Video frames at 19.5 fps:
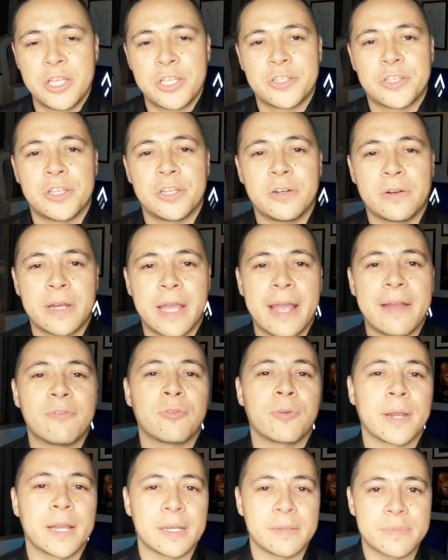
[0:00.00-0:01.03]
So you don't have
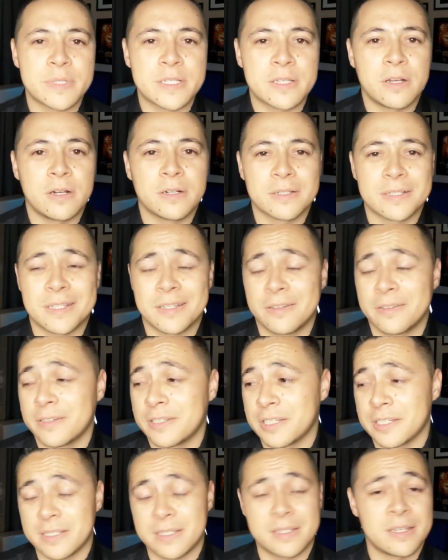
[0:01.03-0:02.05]
random songs that are
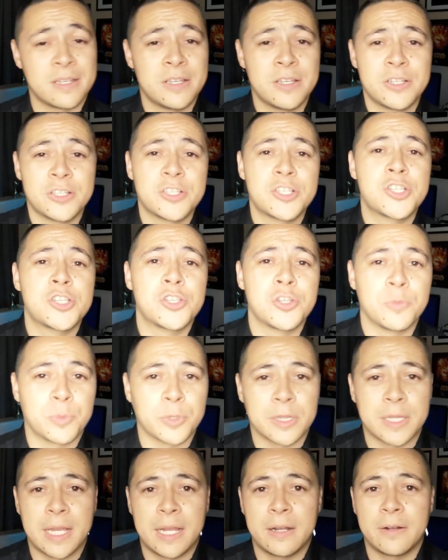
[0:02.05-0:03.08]
just super
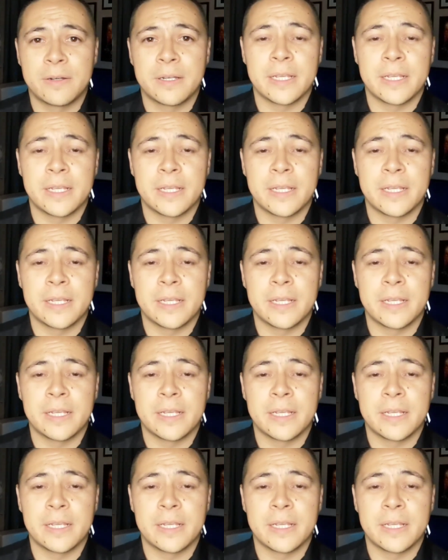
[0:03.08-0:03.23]
loud